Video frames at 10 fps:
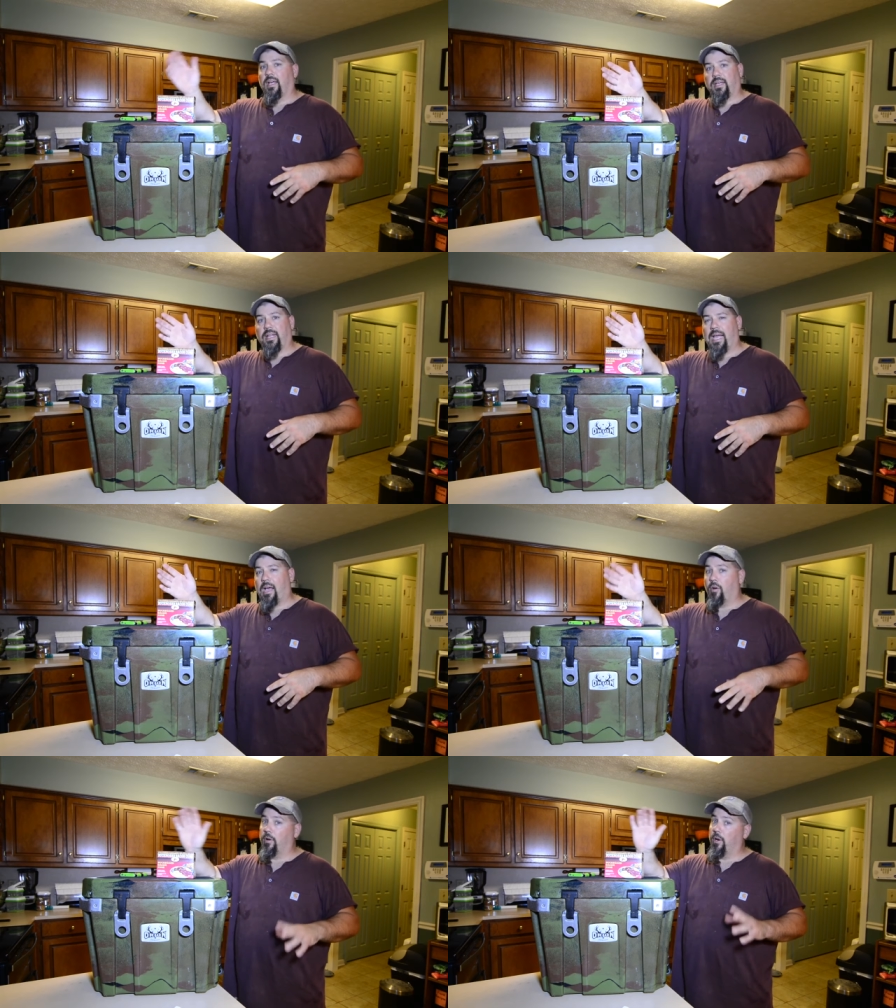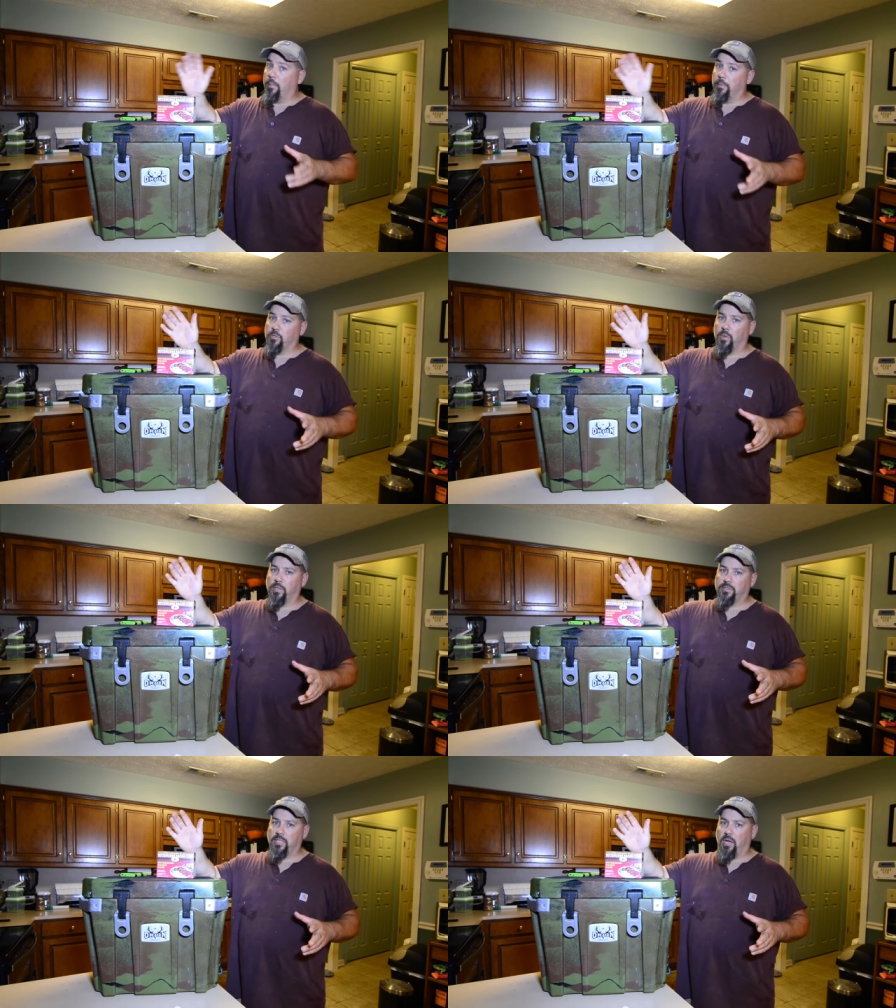At an hour, it almost
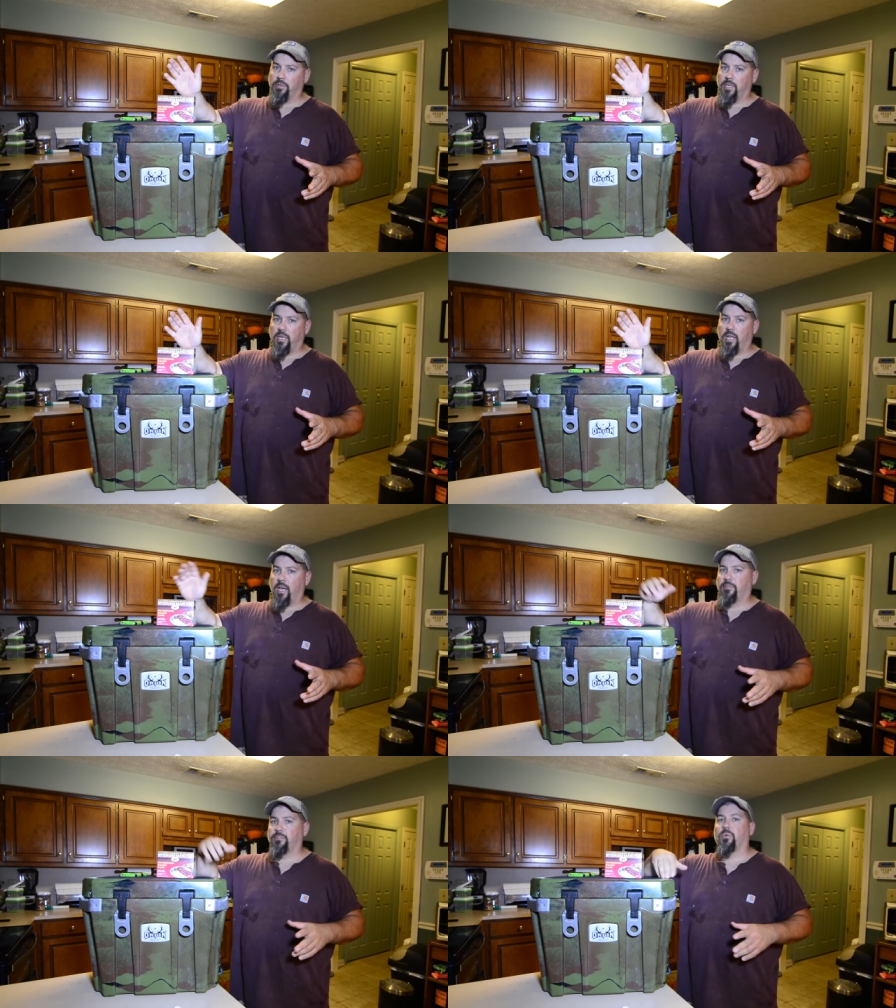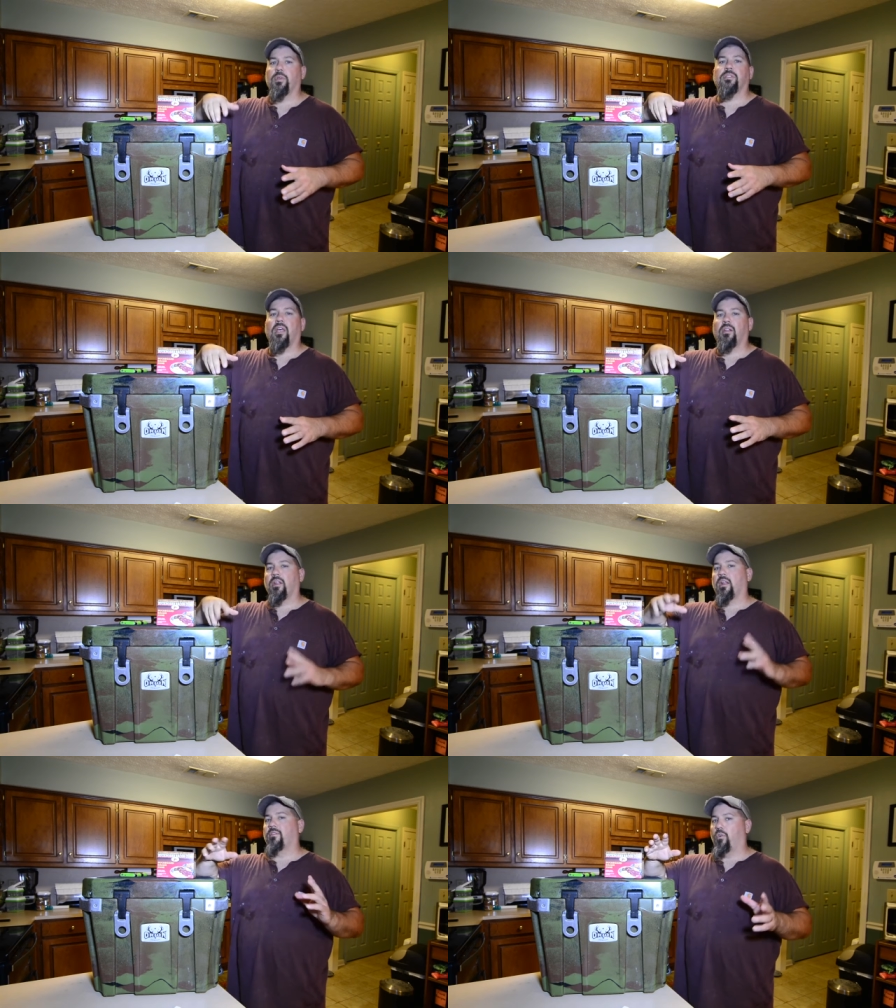wasn't salty enough, so we
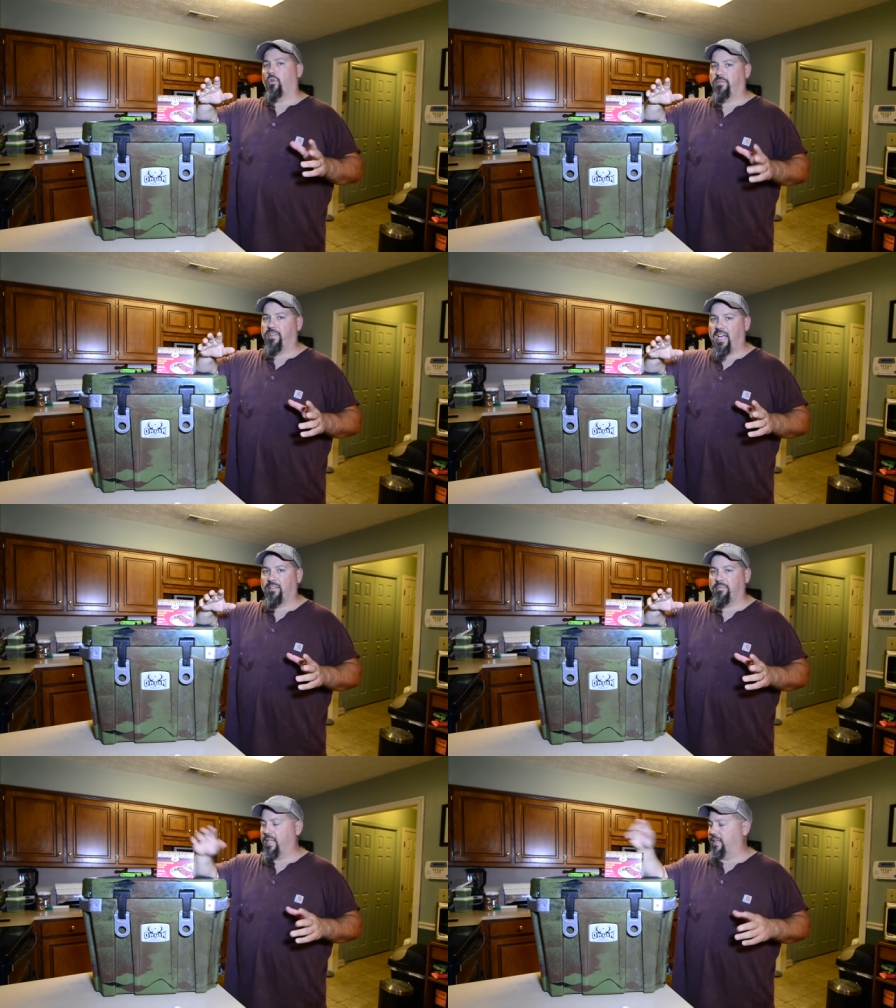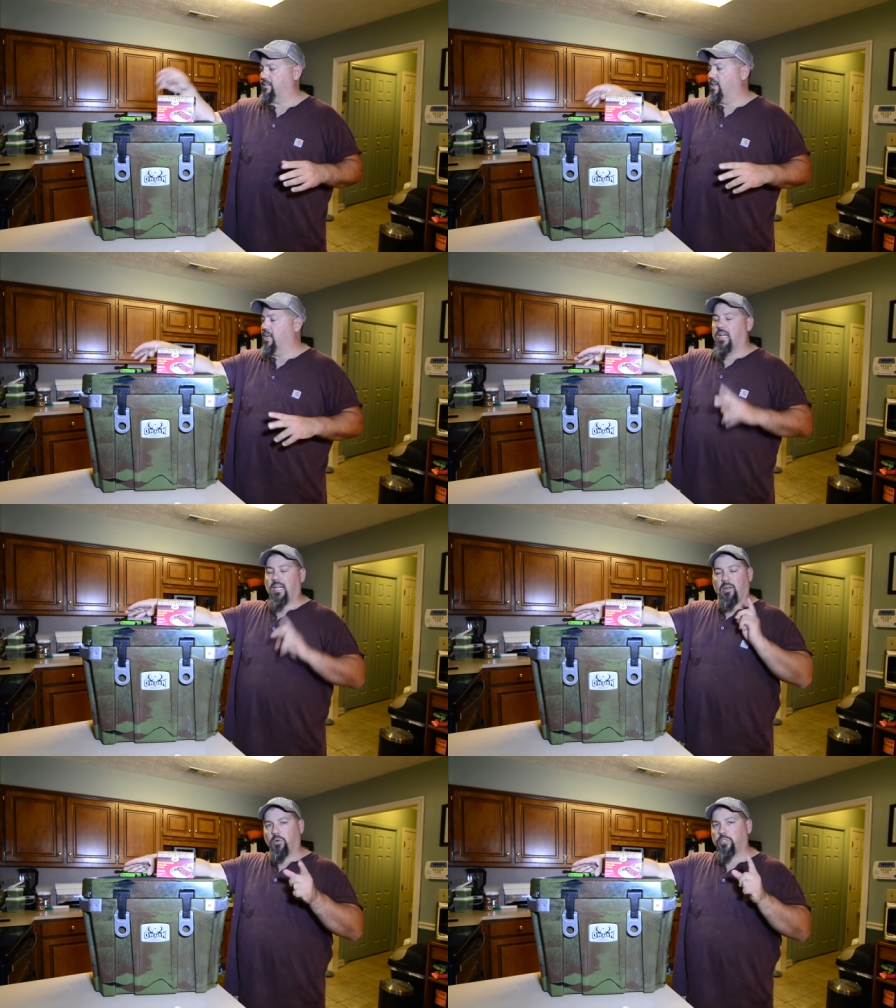settled in at 45 minutes.
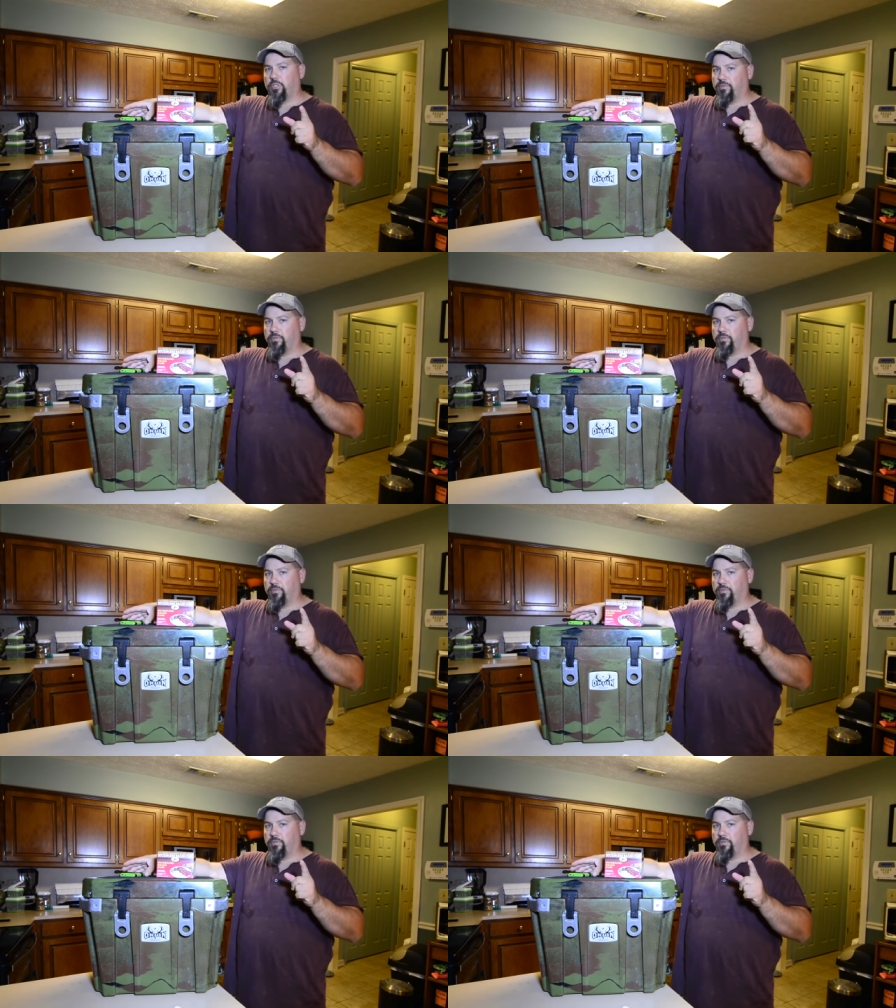Now, once you